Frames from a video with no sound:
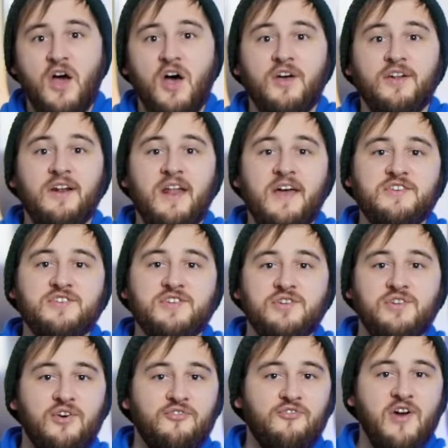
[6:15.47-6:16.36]
unless you're
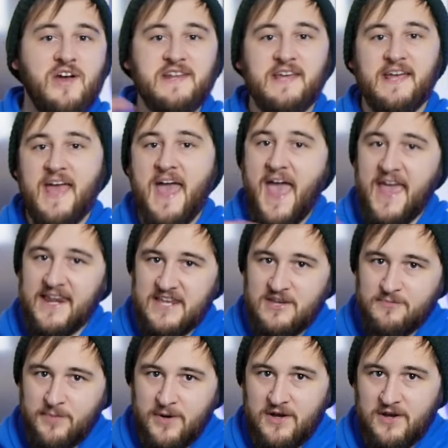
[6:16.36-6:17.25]
not riding
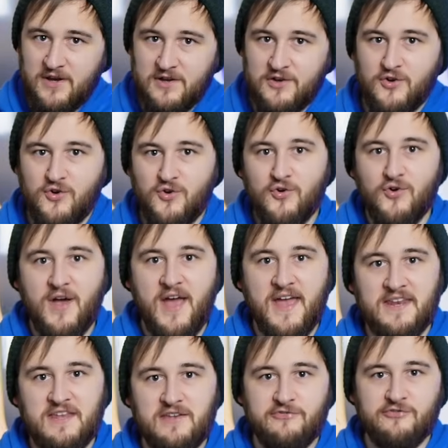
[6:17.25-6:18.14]
any park or
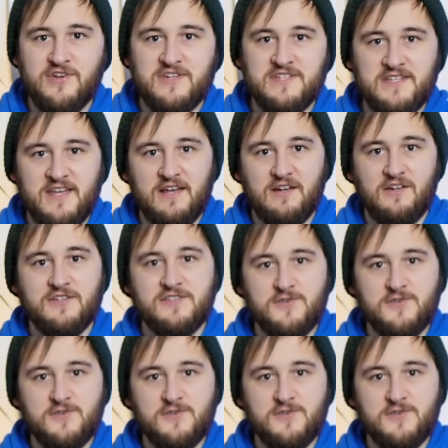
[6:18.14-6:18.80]
any freestyle at